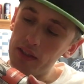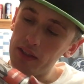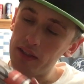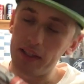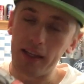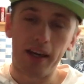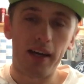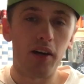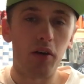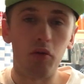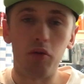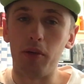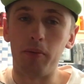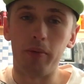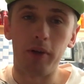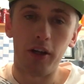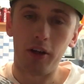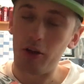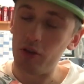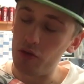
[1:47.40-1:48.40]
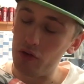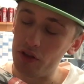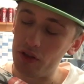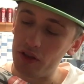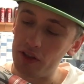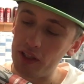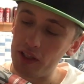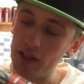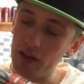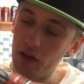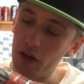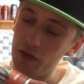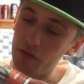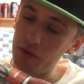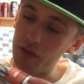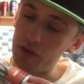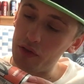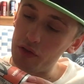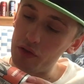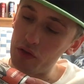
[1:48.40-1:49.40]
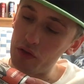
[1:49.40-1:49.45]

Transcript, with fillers: yeah, all the American drinks contain high fructose